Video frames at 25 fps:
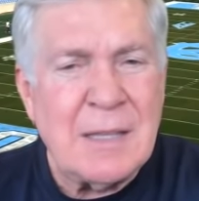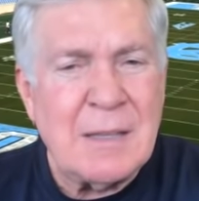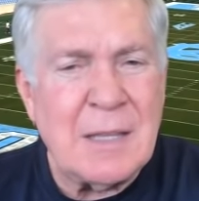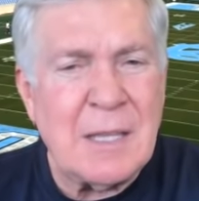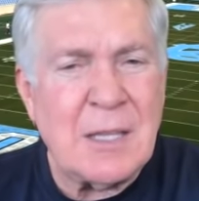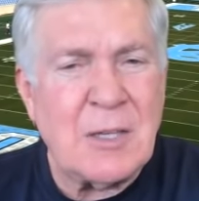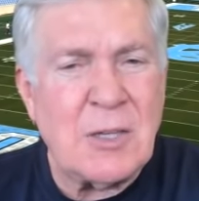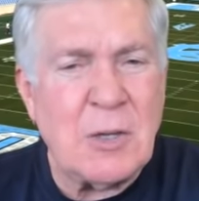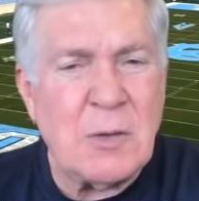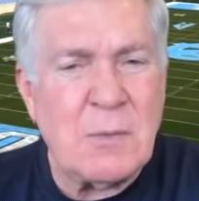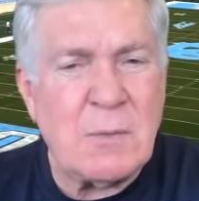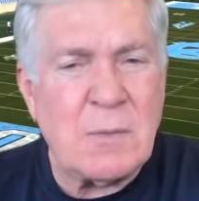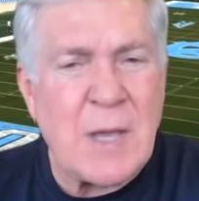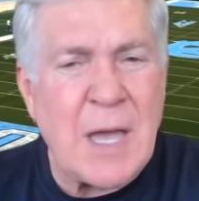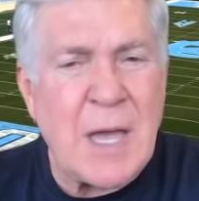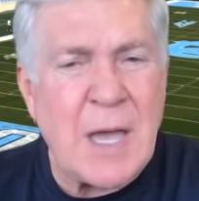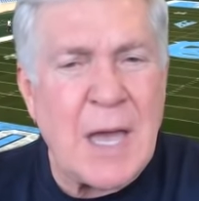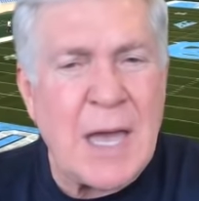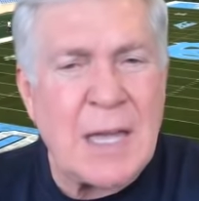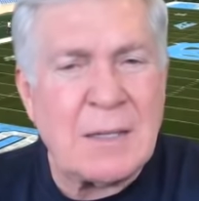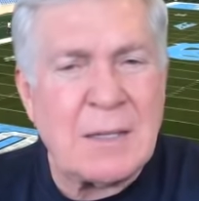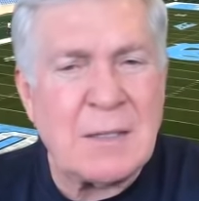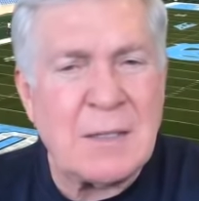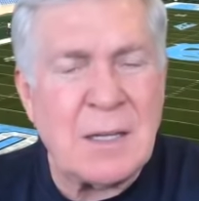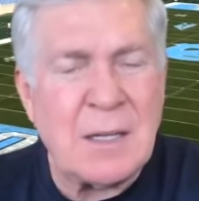Then you've
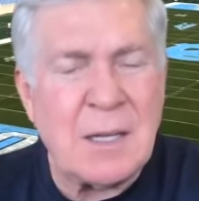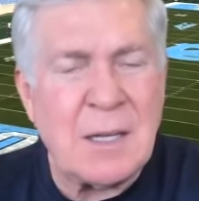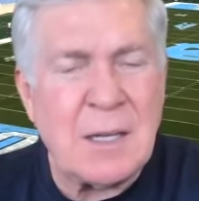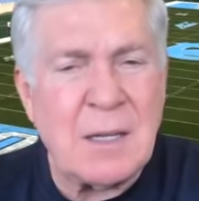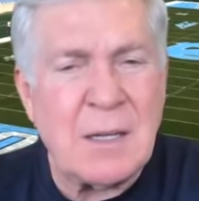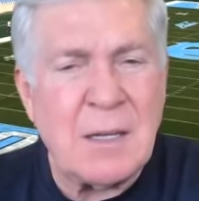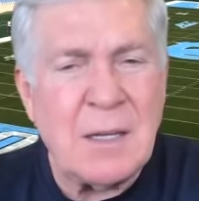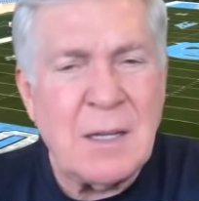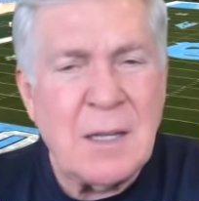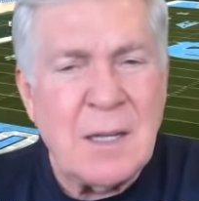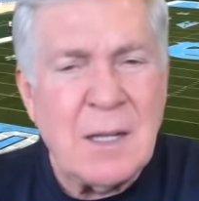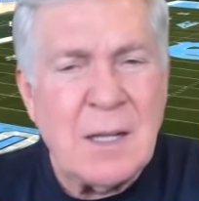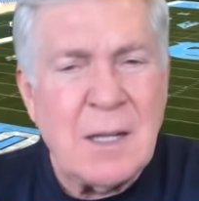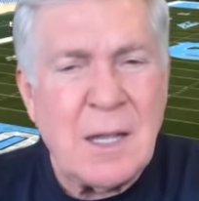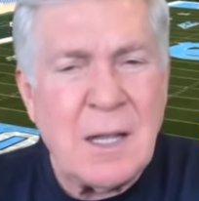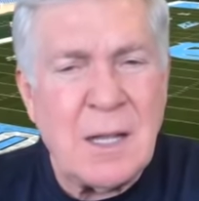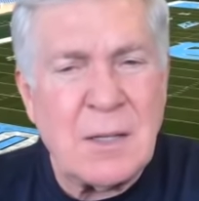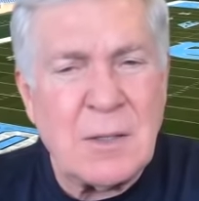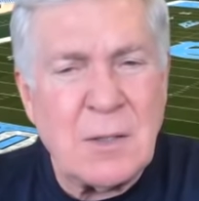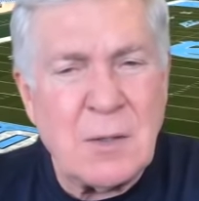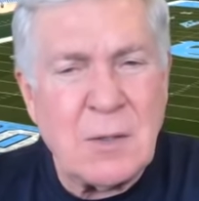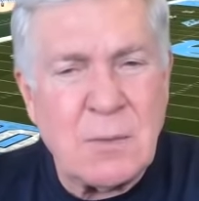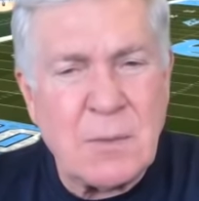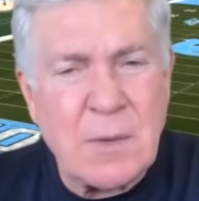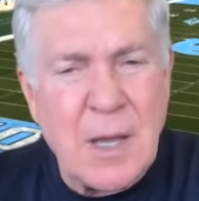got uh,
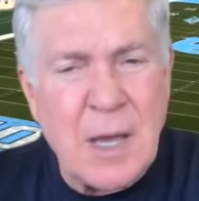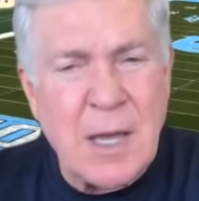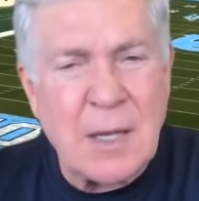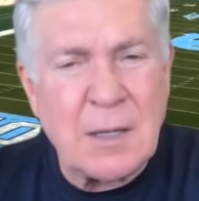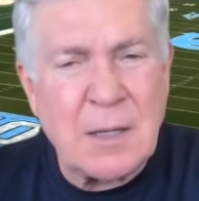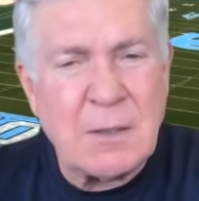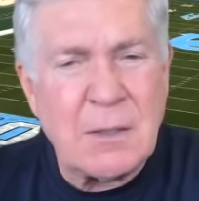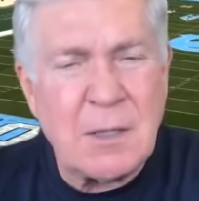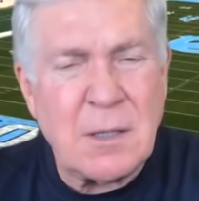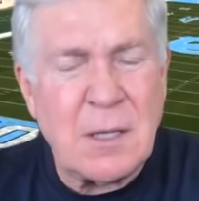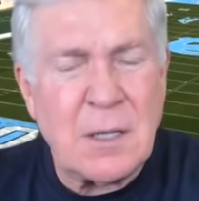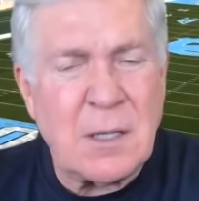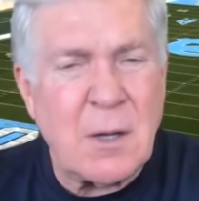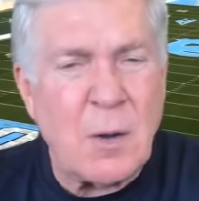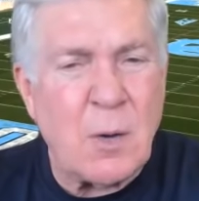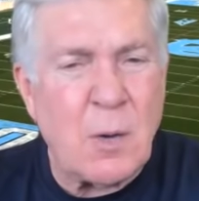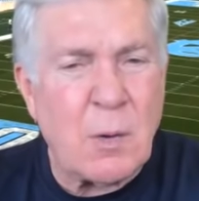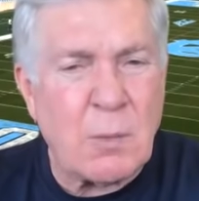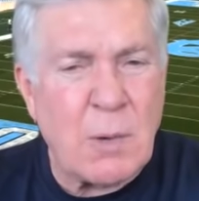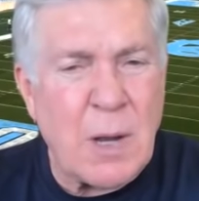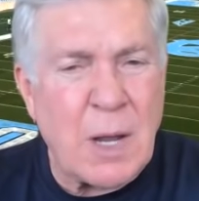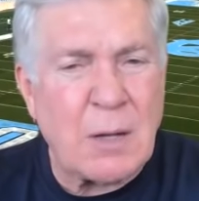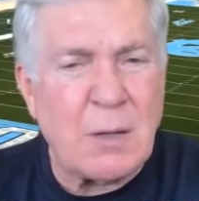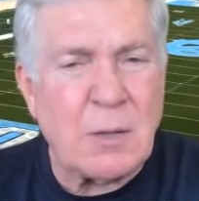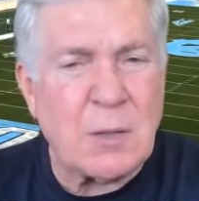you've got Noah
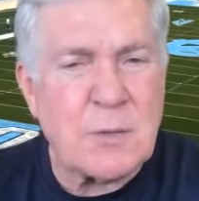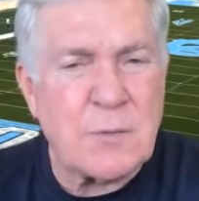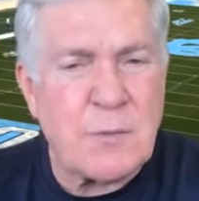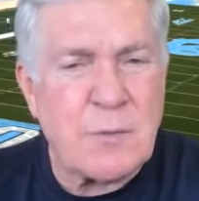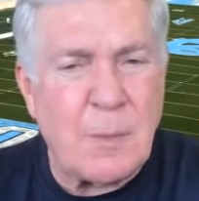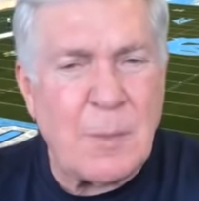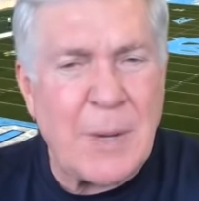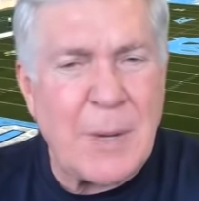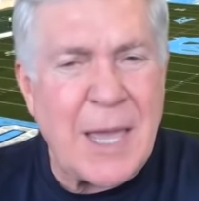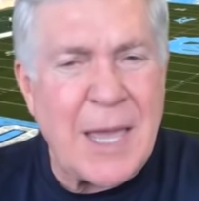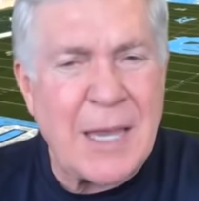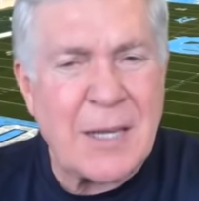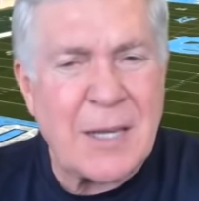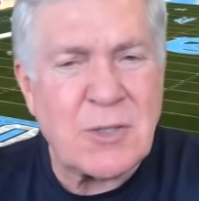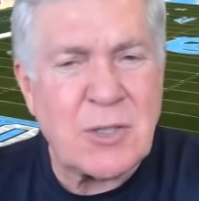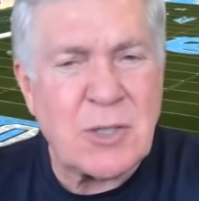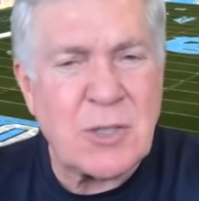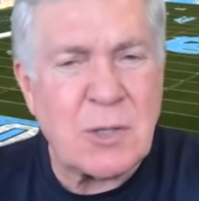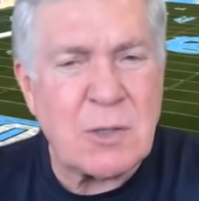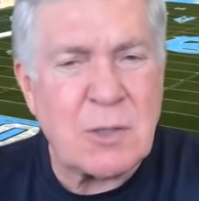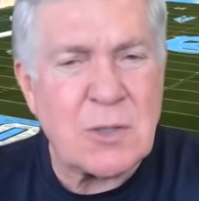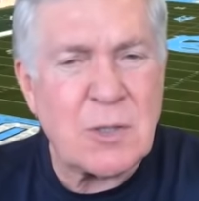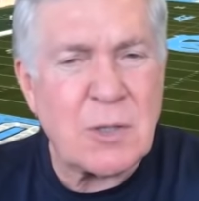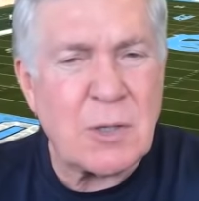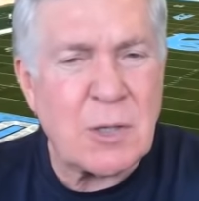Ruggles from last
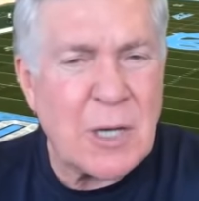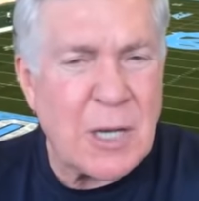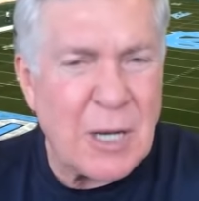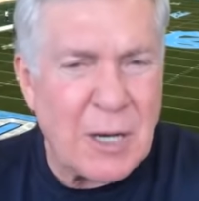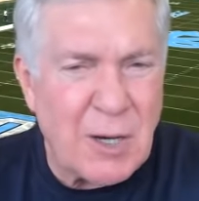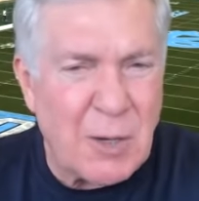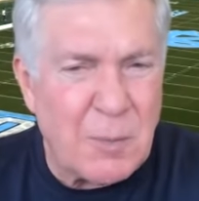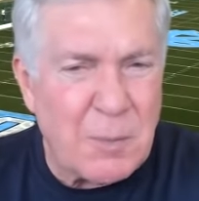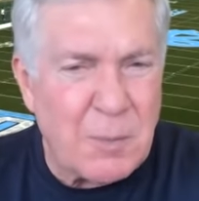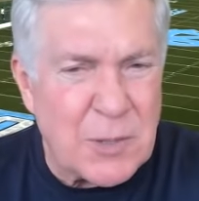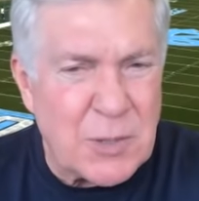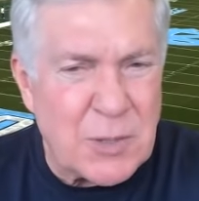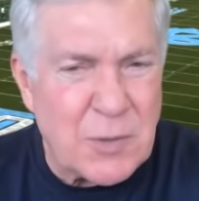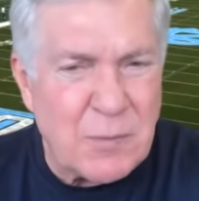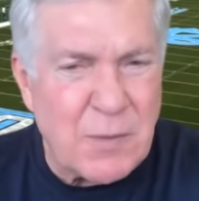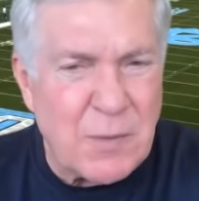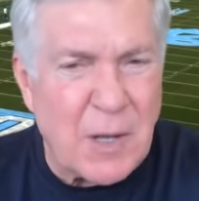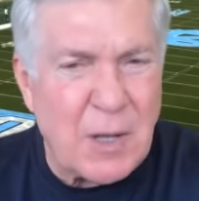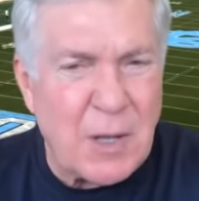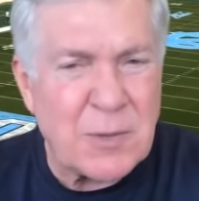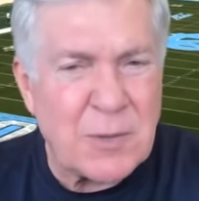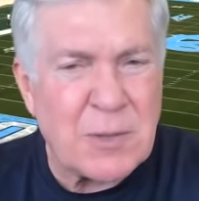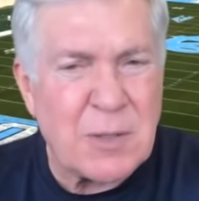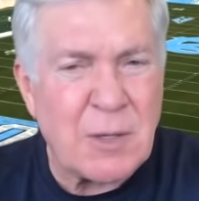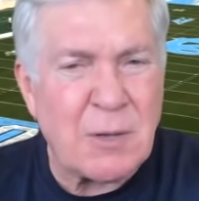year as your kicker, but you've
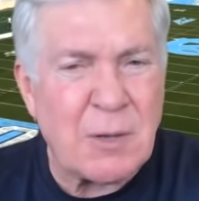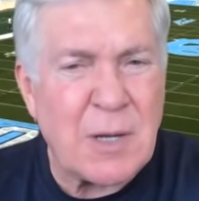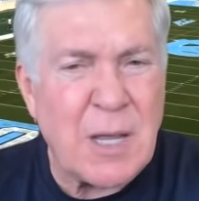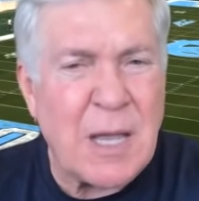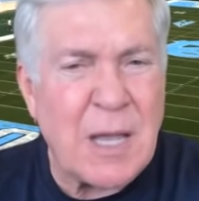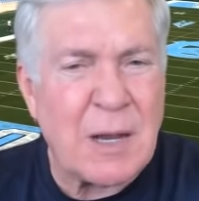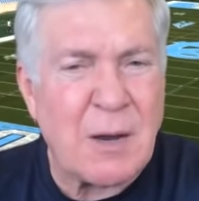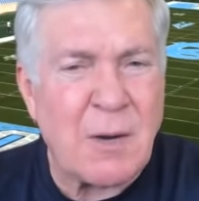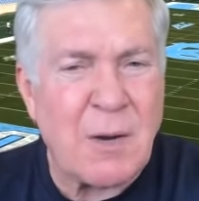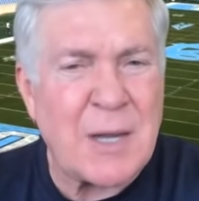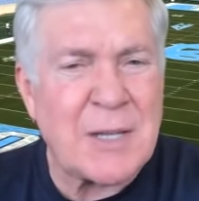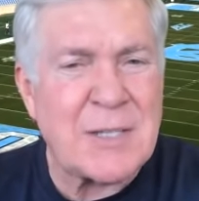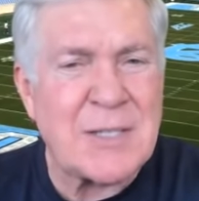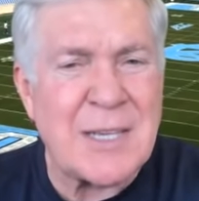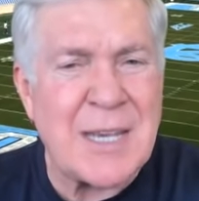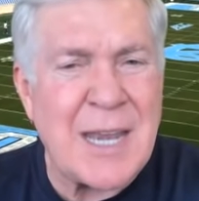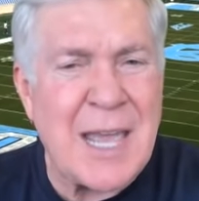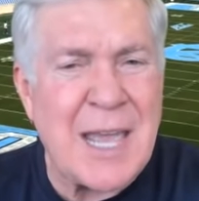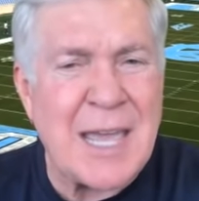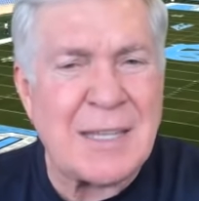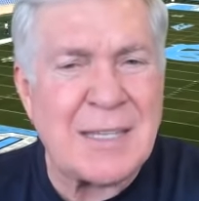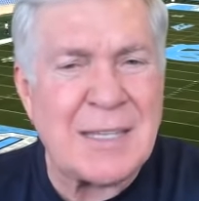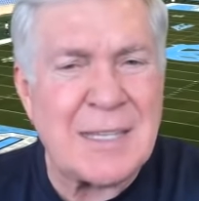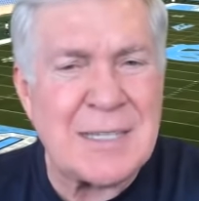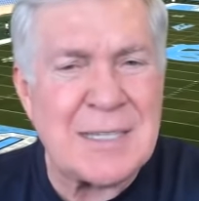also got Grayson
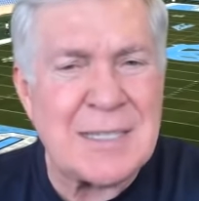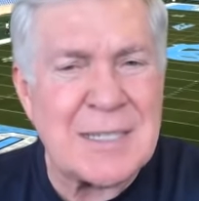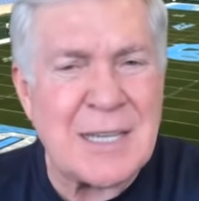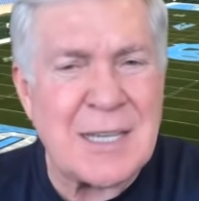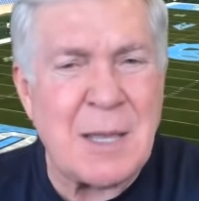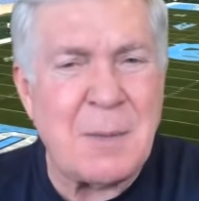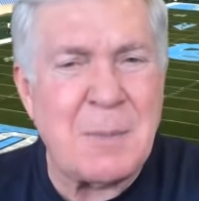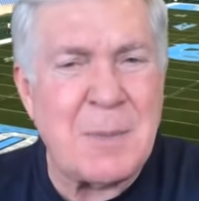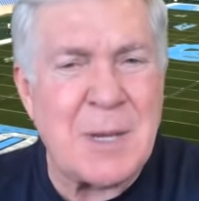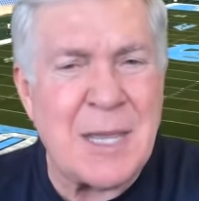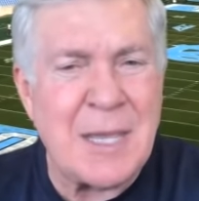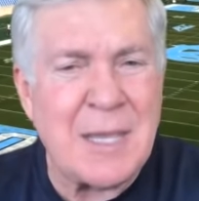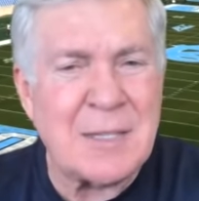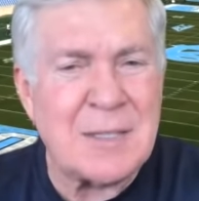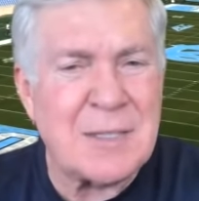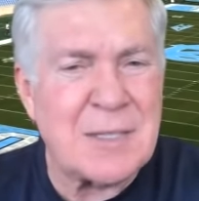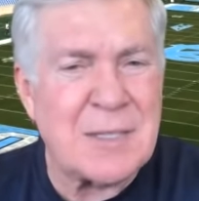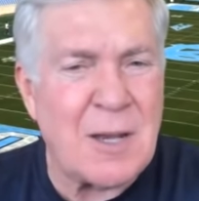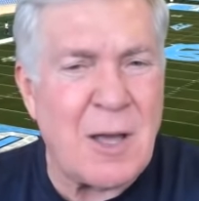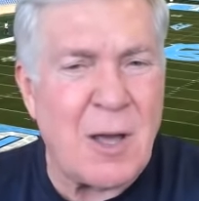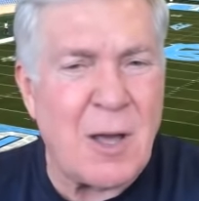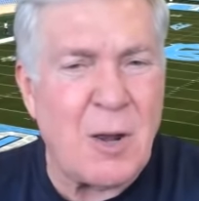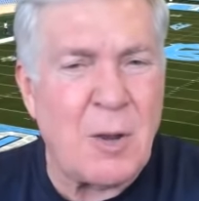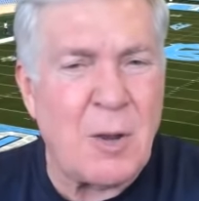Atkins coming in. It's an All